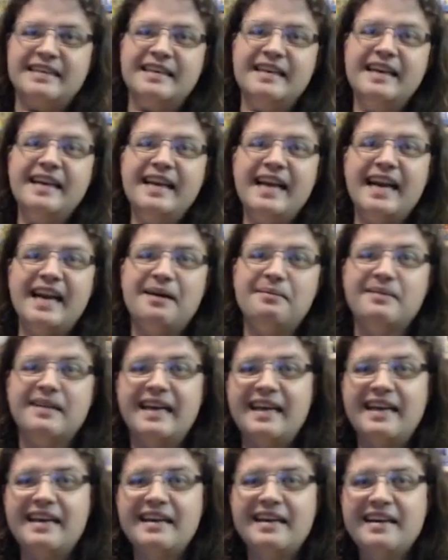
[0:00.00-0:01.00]
and I'm
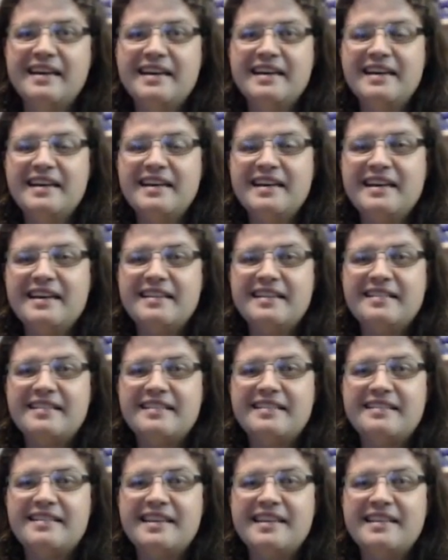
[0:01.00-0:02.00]
like,
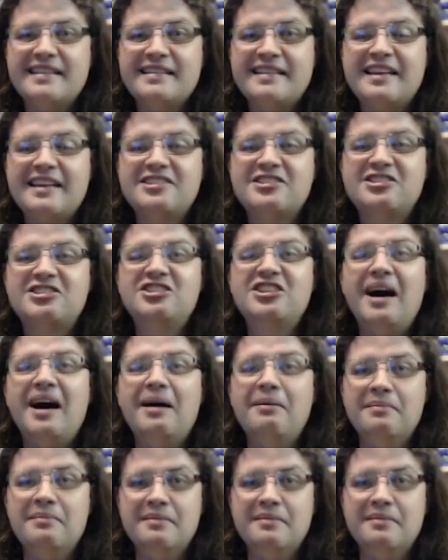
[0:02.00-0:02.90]
that is dumb.